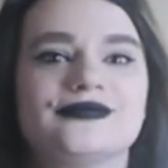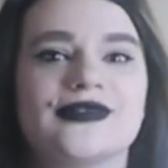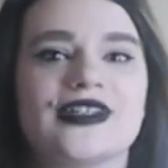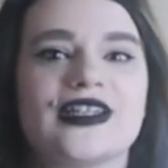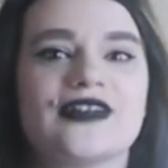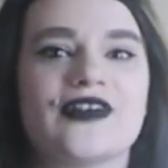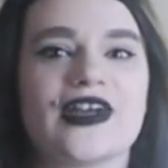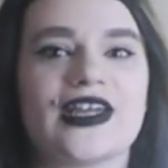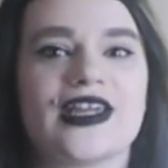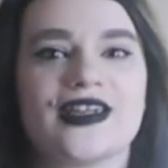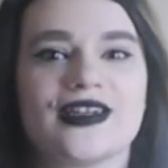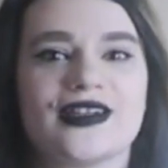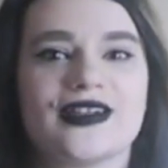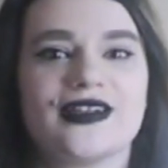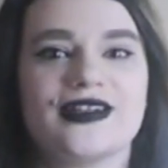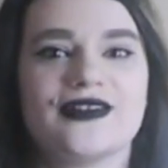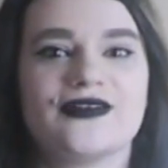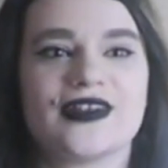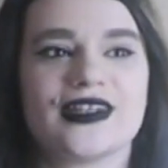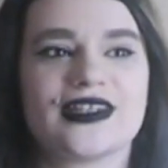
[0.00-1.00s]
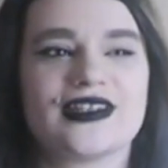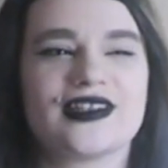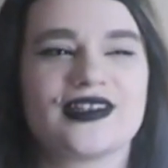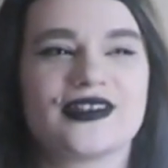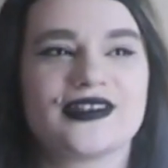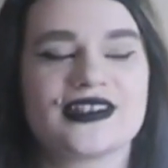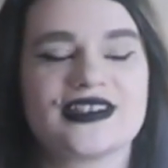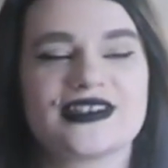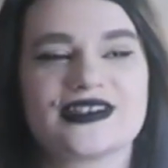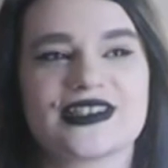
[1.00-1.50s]
if I if I
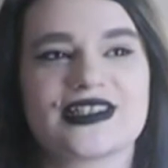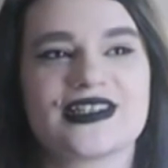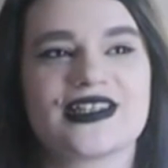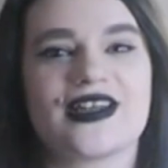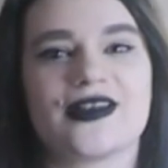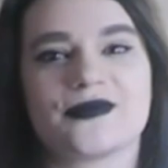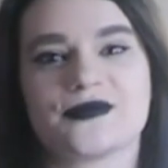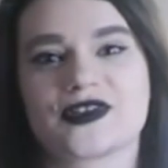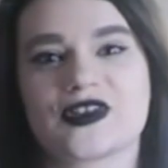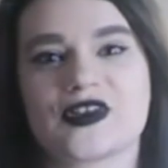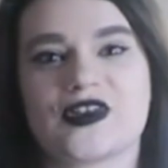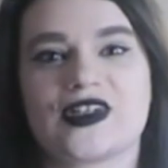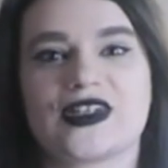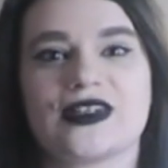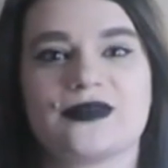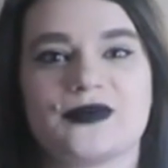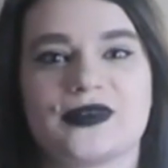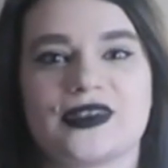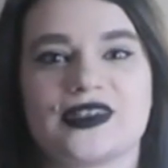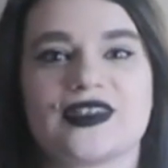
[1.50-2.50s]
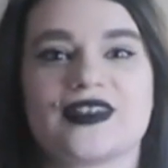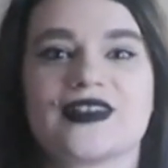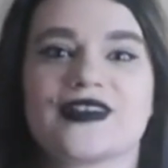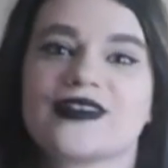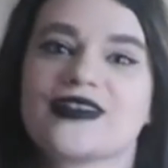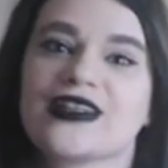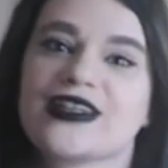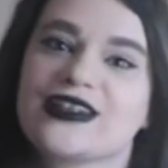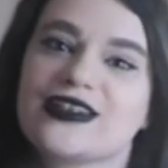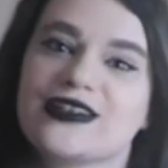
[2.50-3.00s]
already said it, I'm sorry. But
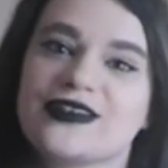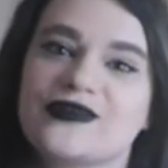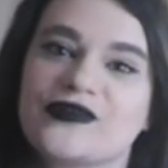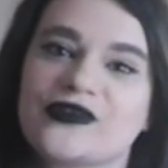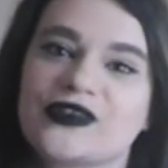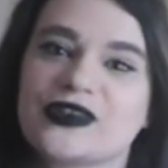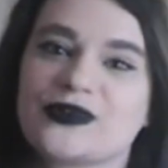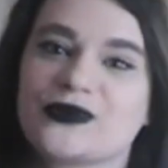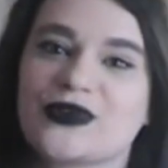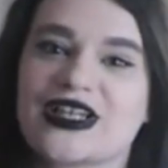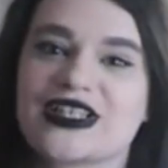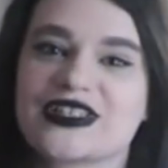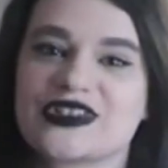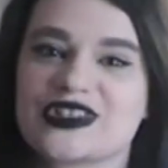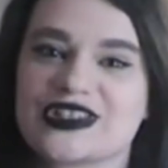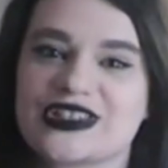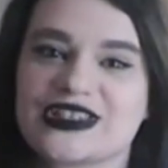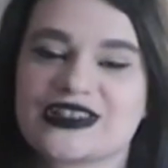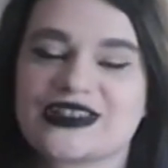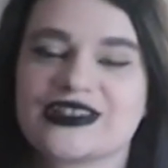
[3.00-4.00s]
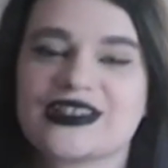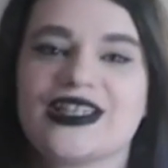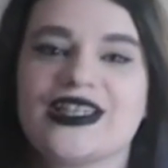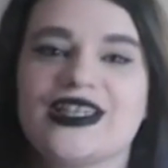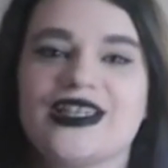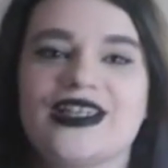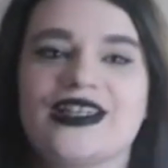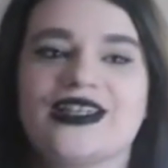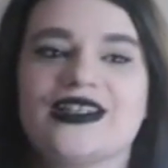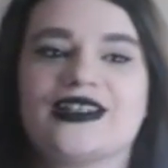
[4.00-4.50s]
thank you for watching.
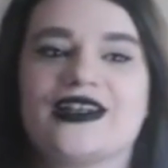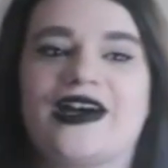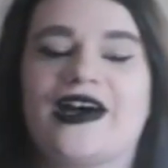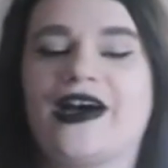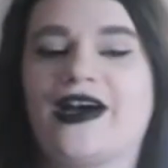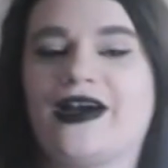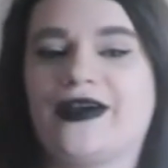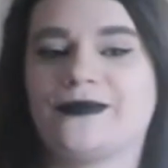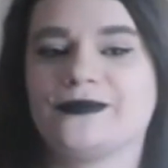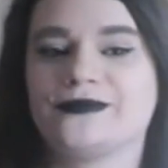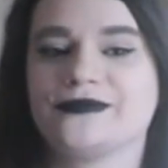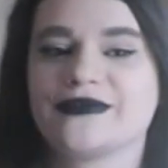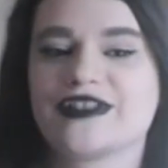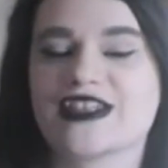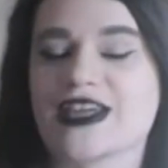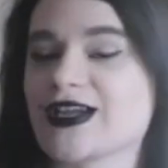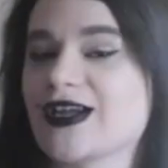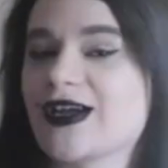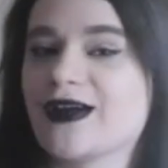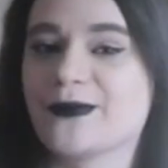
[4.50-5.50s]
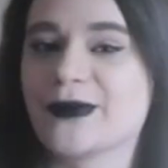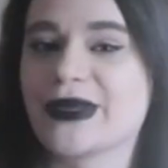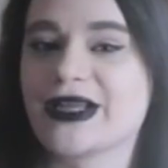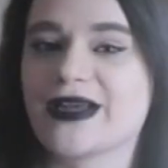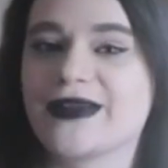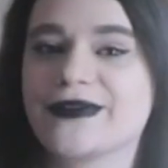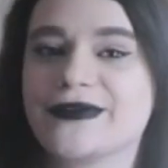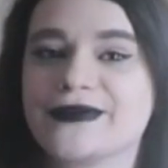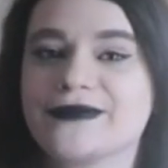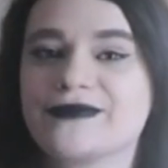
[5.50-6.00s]
Um, check out my
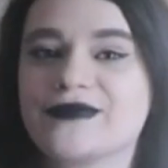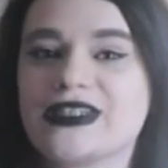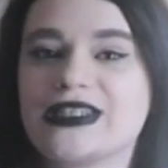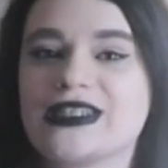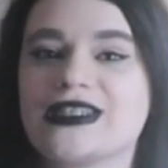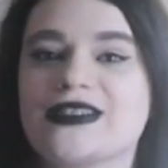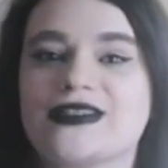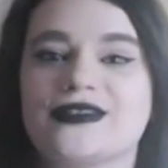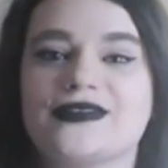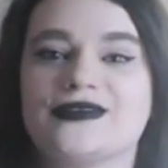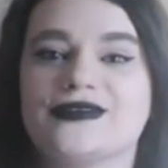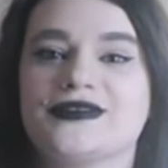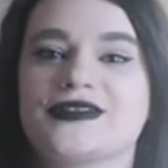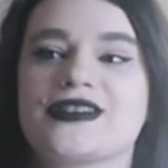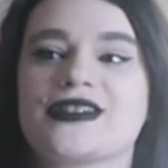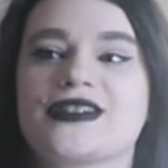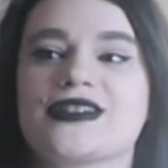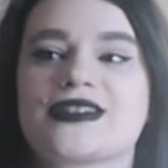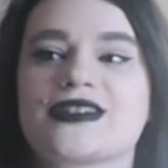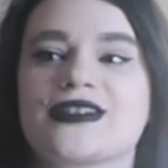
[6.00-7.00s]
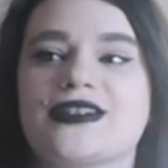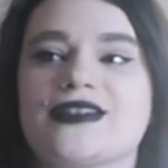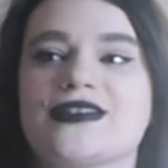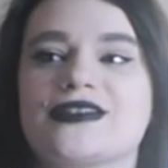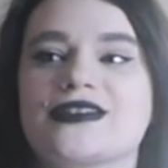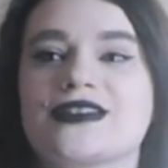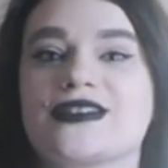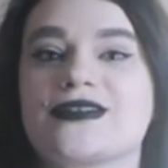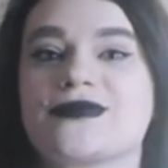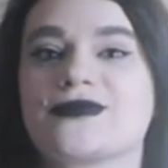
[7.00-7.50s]
other videos.
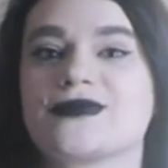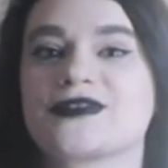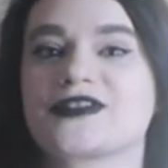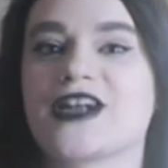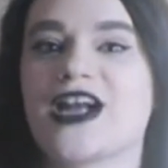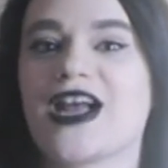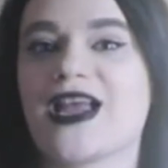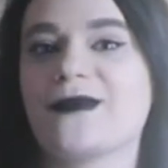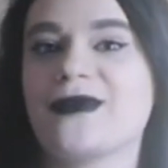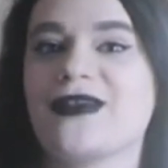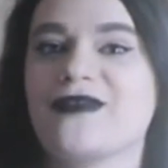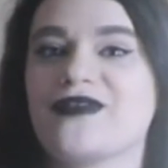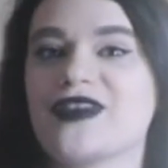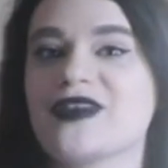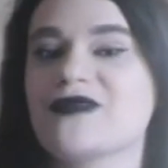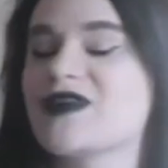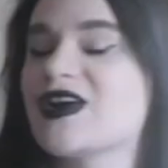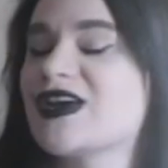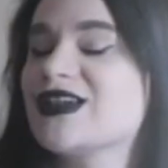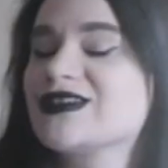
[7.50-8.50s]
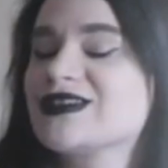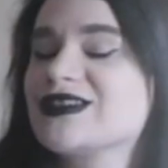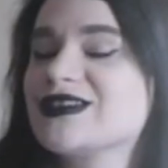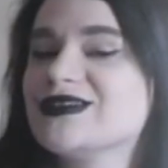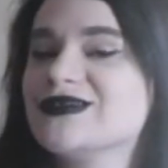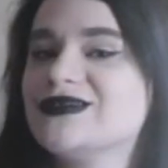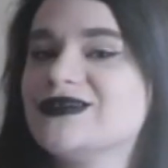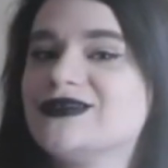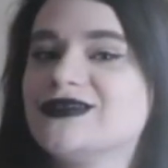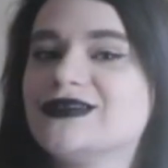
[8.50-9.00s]
Subscribe if you want
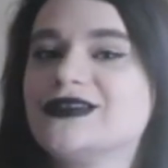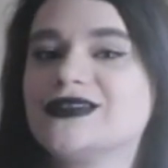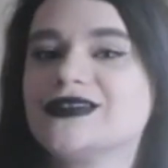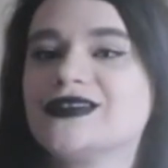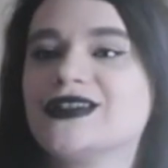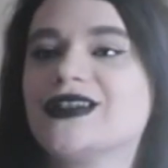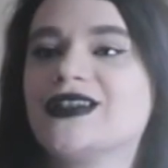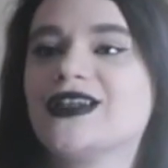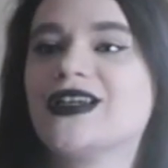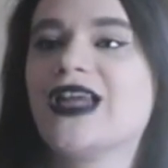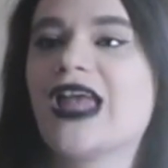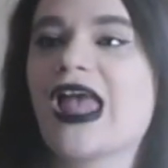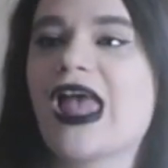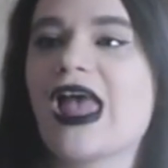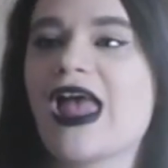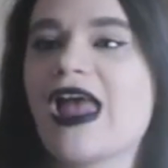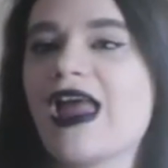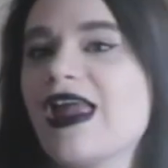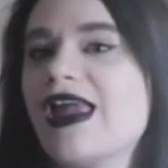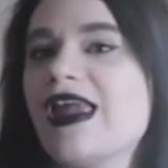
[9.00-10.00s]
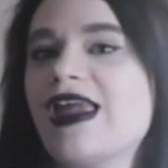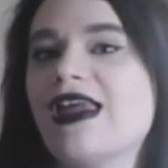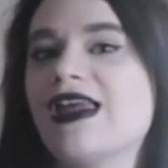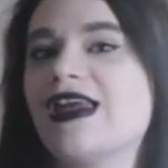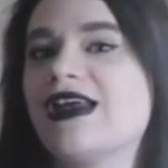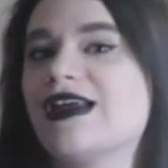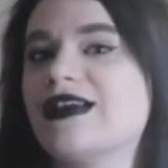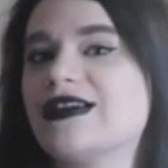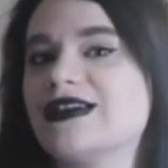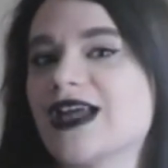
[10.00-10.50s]
to.
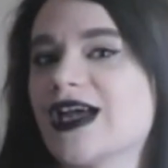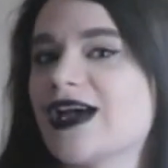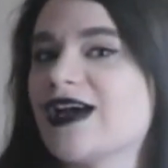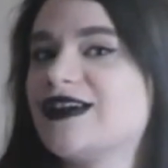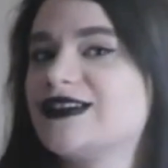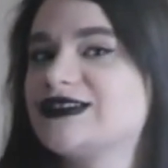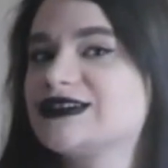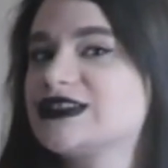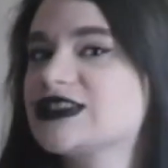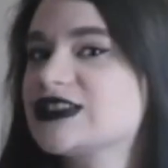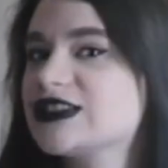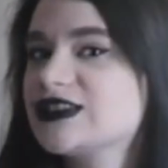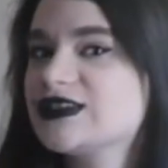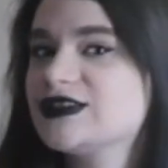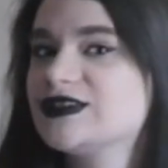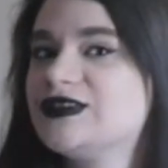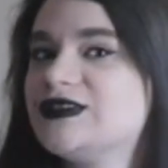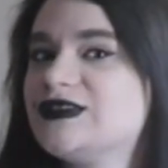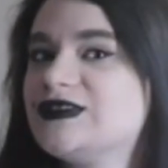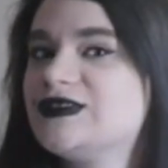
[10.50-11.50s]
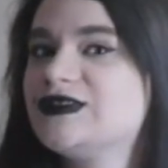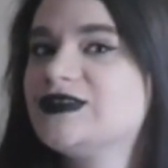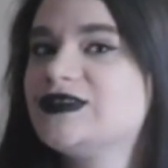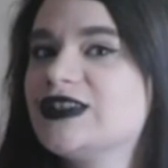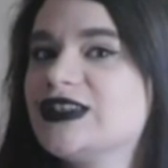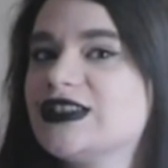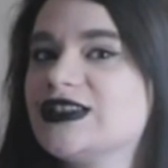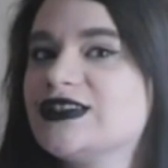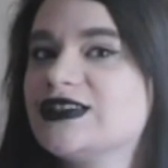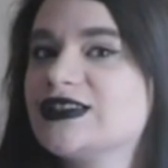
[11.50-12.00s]
And I'll see you
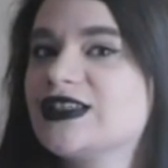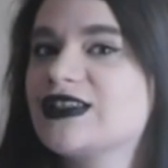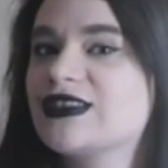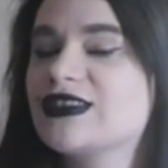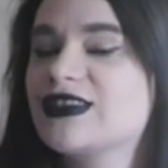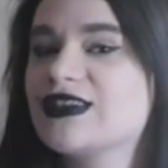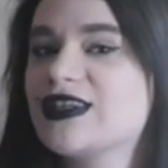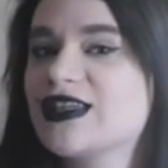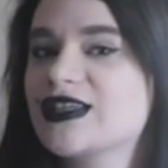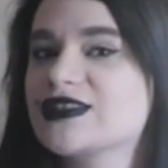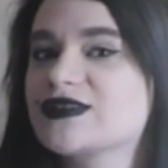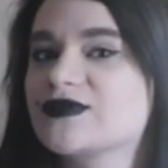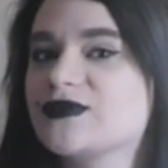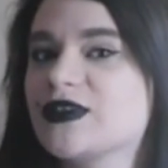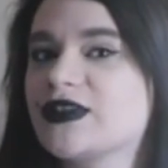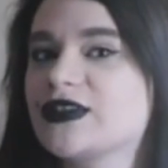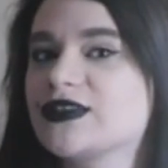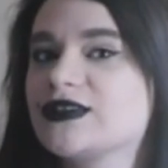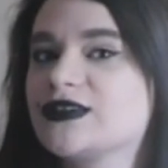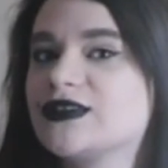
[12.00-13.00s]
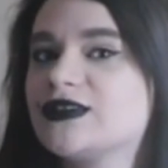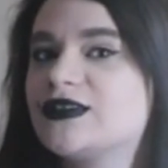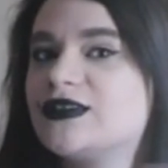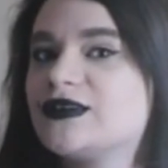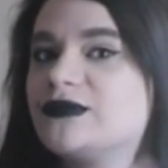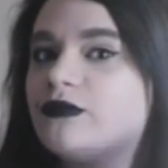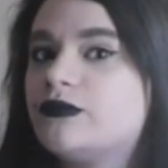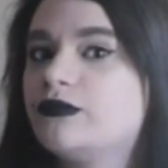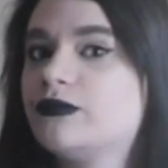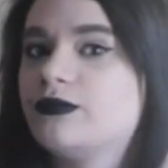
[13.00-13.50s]
in the next one.
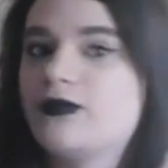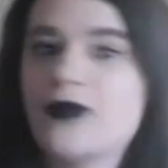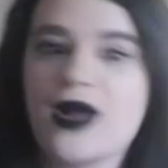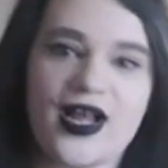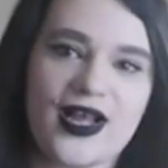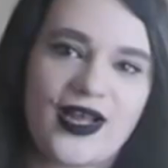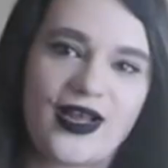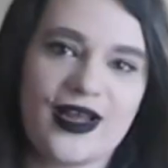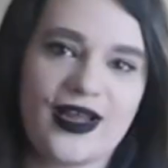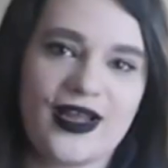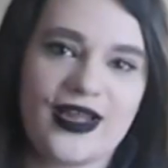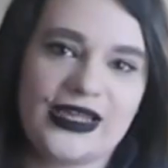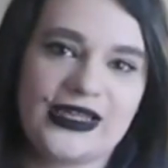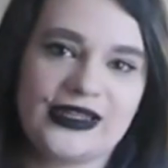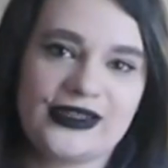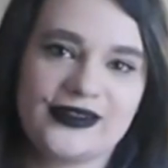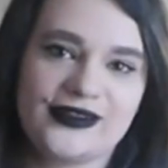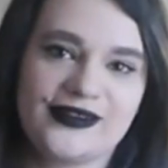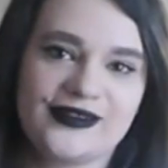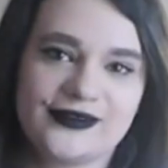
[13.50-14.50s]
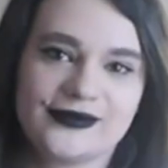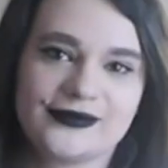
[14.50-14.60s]
Bye.